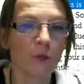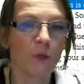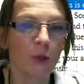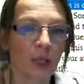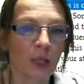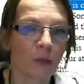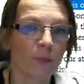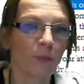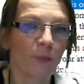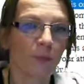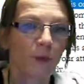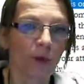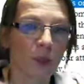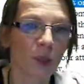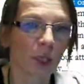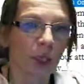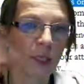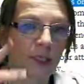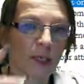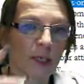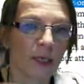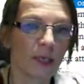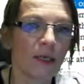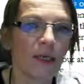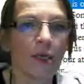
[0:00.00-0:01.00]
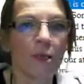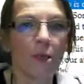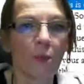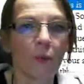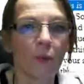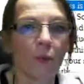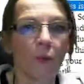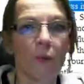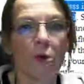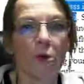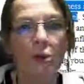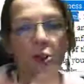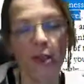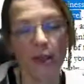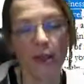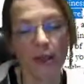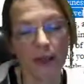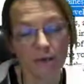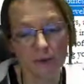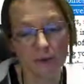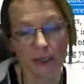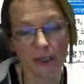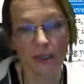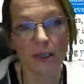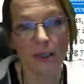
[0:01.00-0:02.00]
and then you get projects in and you
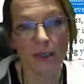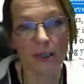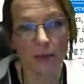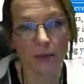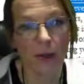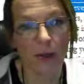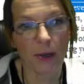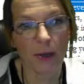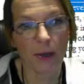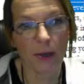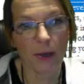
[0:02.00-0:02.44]
merge and everything